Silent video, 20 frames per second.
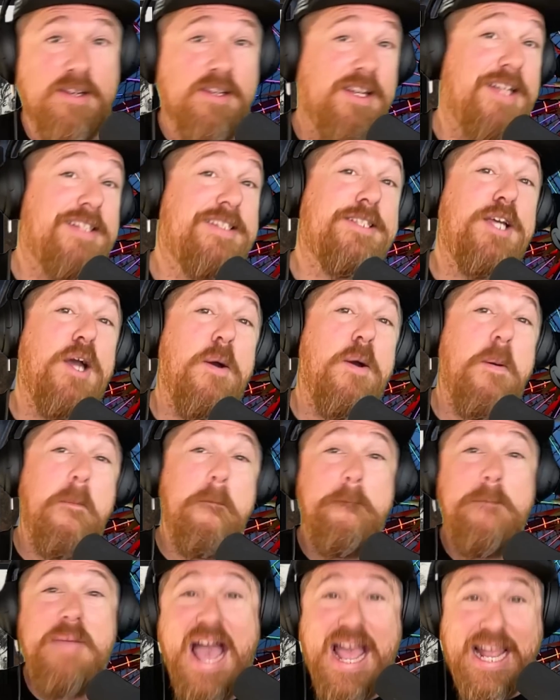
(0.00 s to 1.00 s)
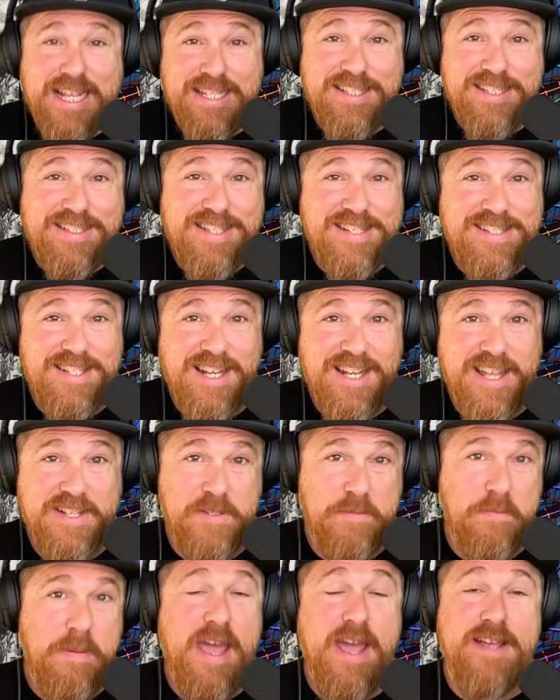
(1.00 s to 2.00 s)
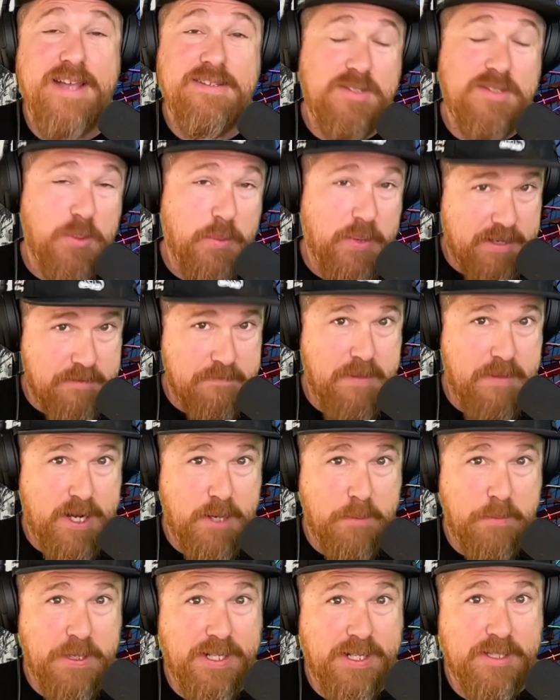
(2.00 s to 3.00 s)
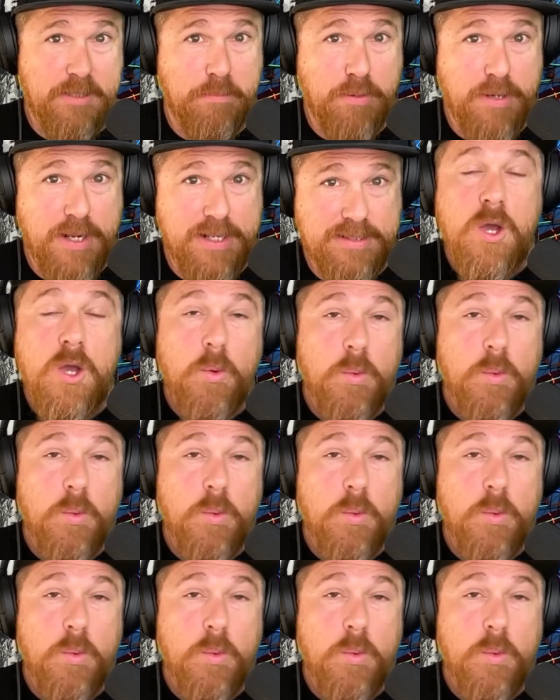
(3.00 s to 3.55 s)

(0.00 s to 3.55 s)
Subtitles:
Let's go back into Disneyland's past so we can better predict the present.